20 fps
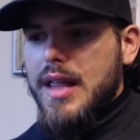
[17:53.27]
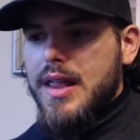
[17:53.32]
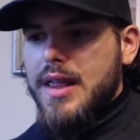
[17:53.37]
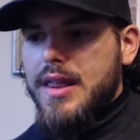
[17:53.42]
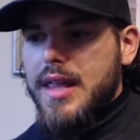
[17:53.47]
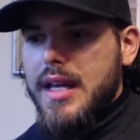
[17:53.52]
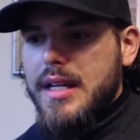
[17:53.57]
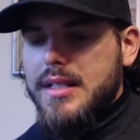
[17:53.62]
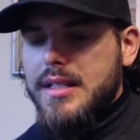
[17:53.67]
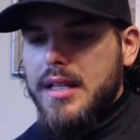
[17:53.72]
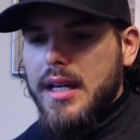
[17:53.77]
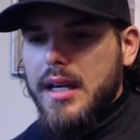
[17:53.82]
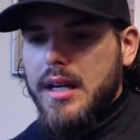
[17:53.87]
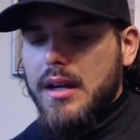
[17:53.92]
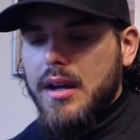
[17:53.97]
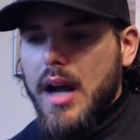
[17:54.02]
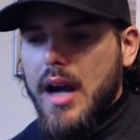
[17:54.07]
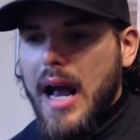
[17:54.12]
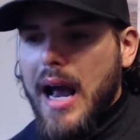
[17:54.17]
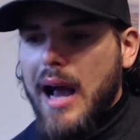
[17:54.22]
They say,
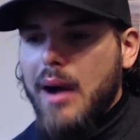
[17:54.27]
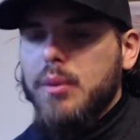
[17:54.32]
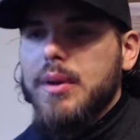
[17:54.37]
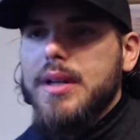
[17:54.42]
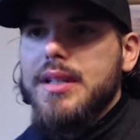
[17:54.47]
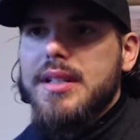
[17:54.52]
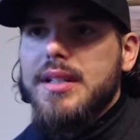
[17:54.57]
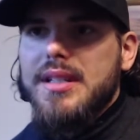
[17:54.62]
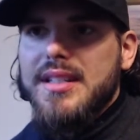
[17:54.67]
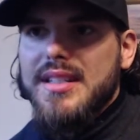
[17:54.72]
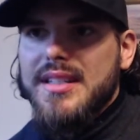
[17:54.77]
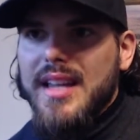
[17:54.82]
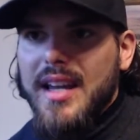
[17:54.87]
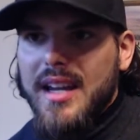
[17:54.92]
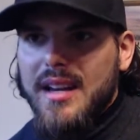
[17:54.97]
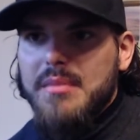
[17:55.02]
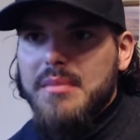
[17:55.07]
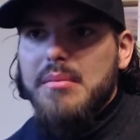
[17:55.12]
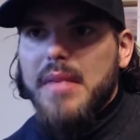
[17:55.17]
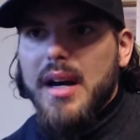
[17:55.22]
I want to
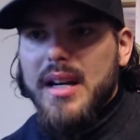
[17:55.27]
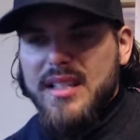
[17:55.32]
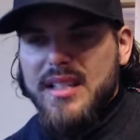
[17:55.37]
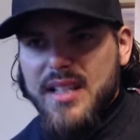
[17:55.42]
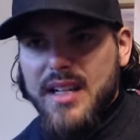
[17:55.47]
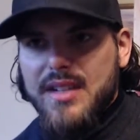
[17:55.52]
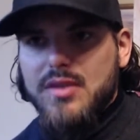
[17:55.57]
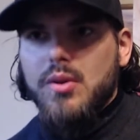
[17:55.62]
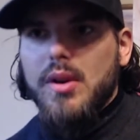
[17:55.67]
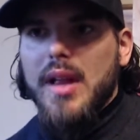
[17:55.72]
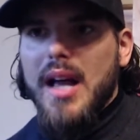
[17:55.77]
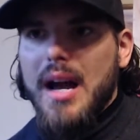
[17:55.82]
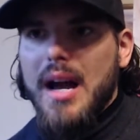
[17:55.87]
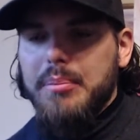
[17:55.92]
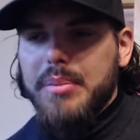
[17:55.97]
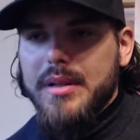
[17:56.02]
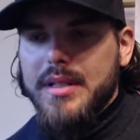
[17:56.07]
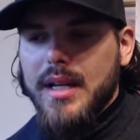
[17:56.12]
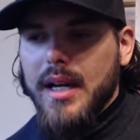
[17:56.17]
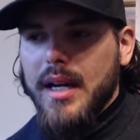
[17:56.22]
sustain my sexual
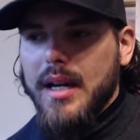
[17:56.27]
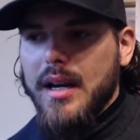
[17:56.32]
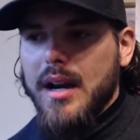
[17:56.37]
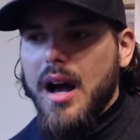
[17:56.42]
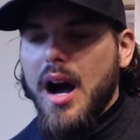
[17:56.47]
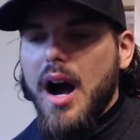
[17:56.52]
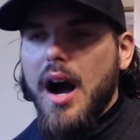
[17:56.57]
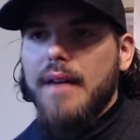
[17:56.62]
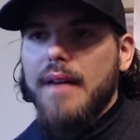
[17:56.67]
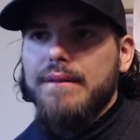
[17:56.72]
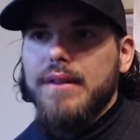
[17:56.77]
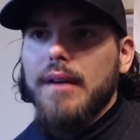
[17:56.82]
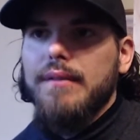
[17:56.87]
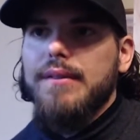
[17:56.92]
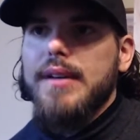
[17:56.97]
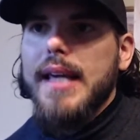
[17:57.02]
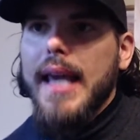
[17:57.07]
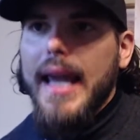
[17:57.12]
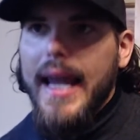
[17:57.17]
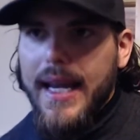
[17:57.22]
appetite off of
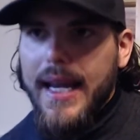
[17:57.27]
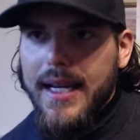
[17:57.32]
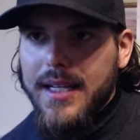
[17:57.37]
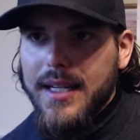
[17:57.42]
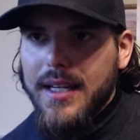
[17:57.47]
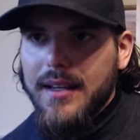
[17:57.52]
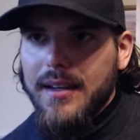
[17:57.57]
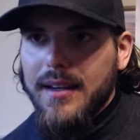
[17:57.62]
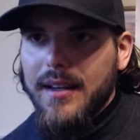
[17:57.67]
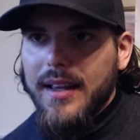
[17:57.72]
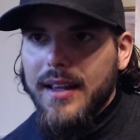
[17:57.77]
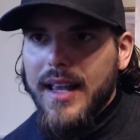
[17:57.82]
candy.